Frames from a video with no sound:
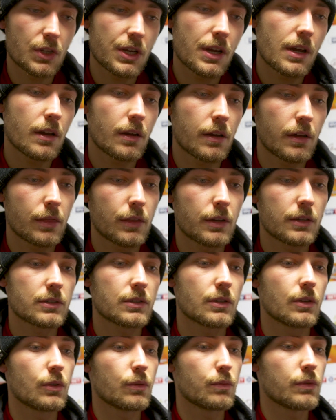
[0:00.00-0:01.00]
Yeah, I think
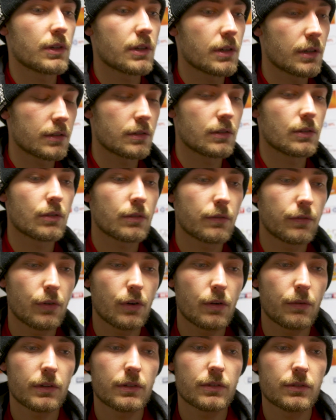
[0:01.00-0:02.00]
so. We can look
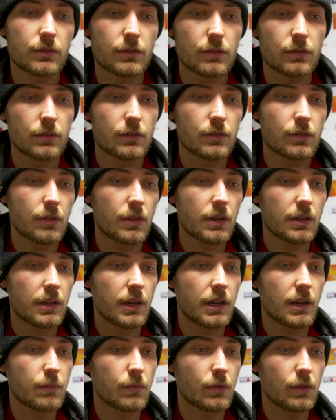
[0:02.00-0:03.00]
forward to the
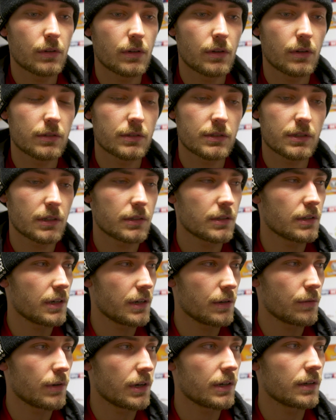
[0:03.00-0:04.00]
game on
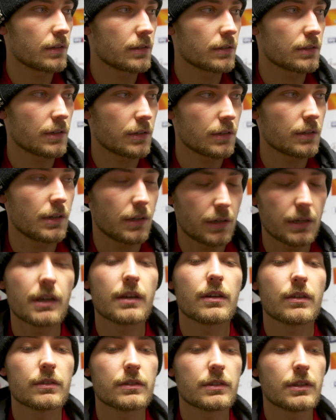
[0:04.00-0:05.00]
Saturday, right? Saturday,
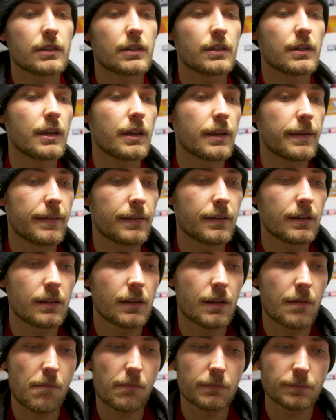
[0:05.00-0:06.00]
on Saturday,
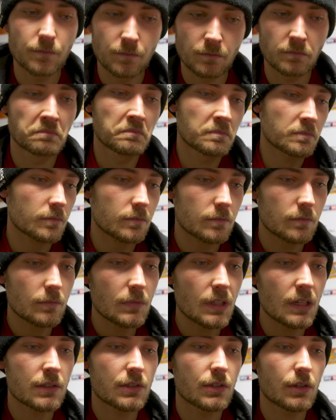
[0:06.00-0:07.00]
and
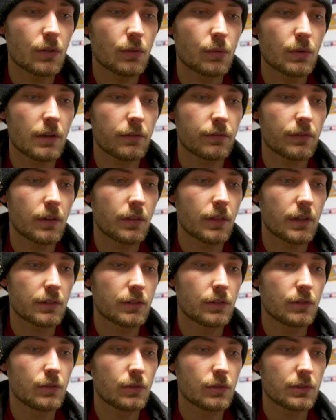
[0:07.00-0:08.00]
so we have nothing
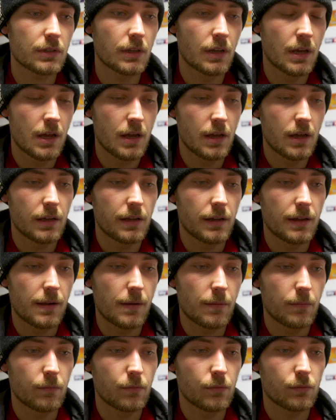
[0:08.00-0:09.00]
to lose.
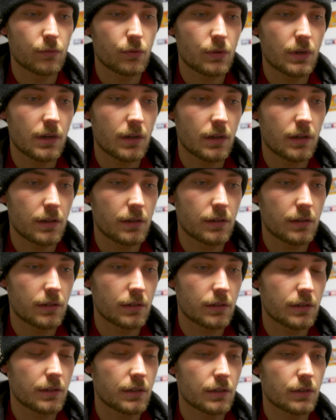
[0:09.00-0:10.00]
We are
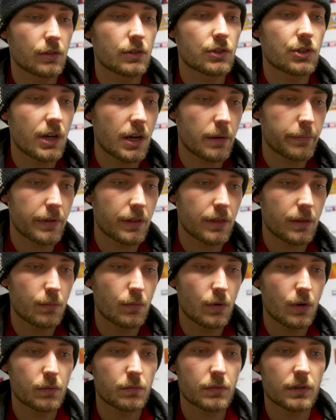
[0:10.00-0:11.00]
in a good shape at the
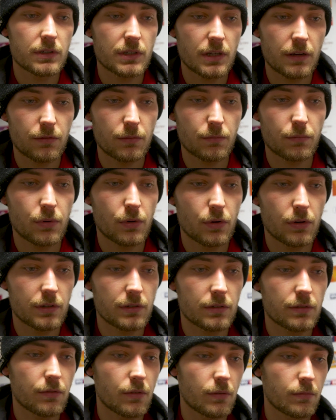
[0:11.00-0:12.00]
moment. 7
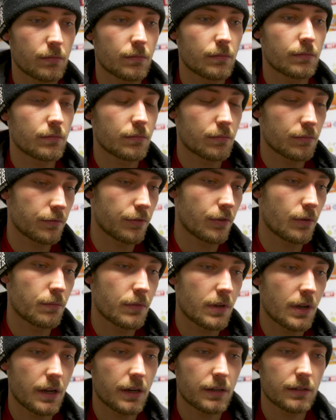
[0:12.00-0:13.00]
points from
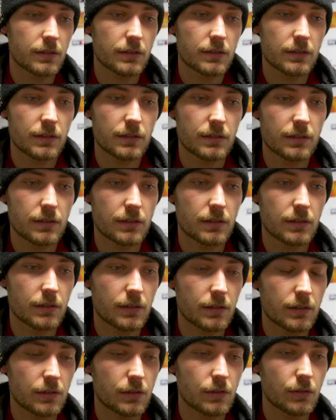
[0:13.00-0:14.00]
9 is just
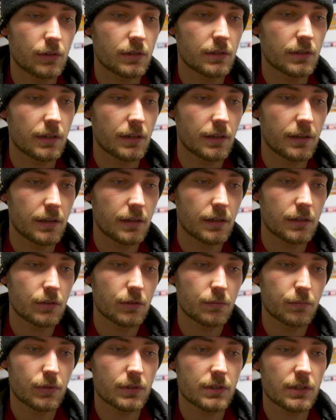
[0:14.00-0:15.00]
a
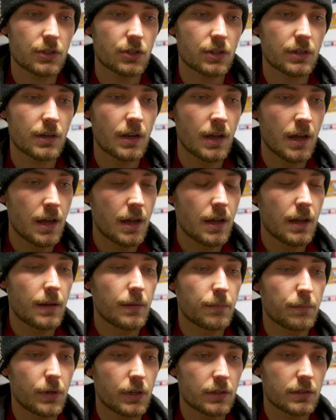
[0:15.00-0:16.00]
good position.
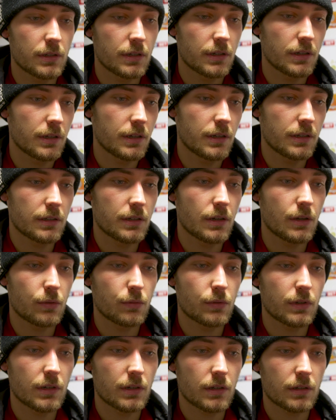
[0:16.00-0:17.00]
But and now
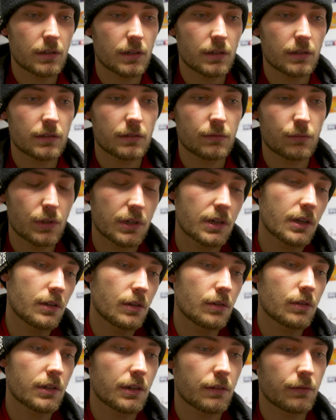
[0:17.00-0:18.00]
we can
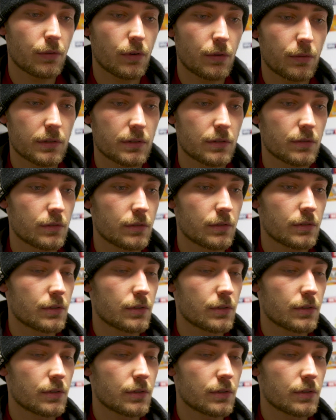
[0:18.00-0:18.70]
looking forward to